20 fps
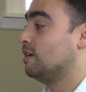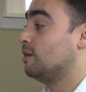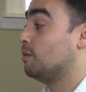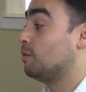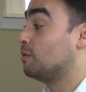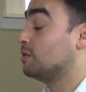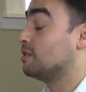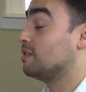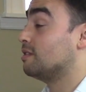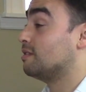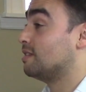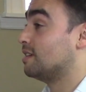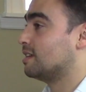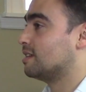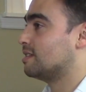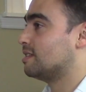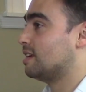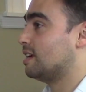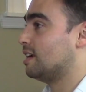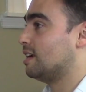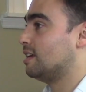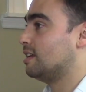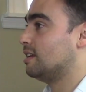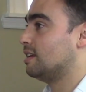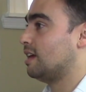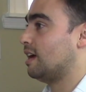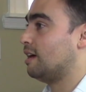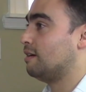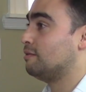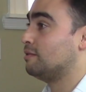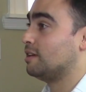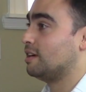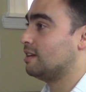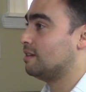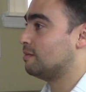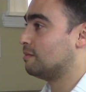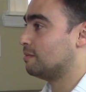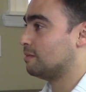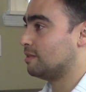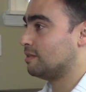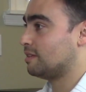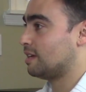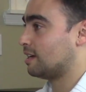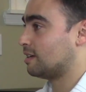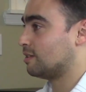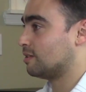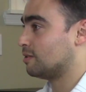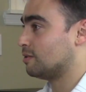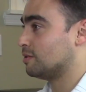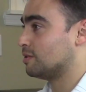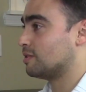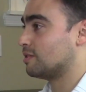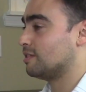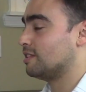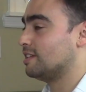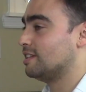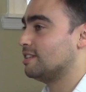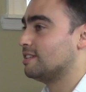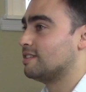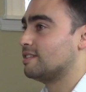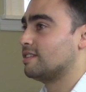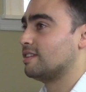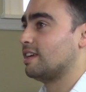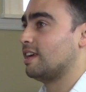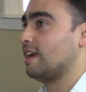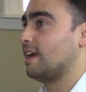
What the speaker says: one of the things that I've done with technical screens